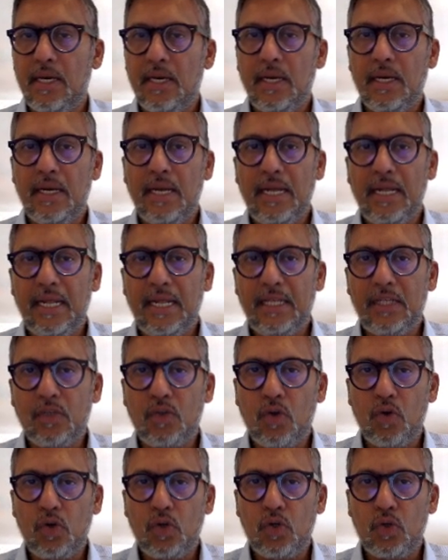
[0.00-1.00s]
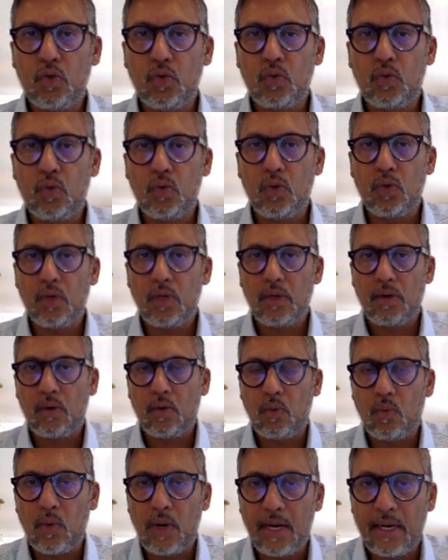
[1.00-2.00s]
Let's go to
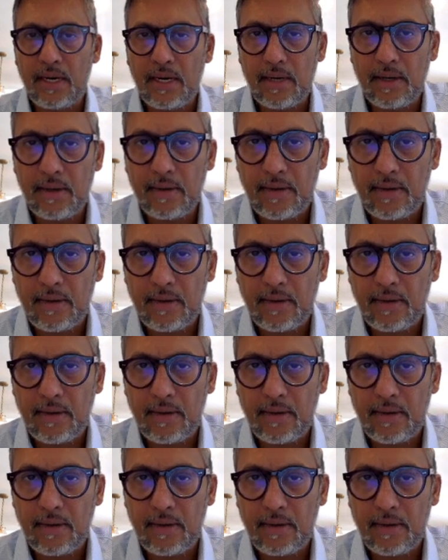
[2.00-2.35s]
one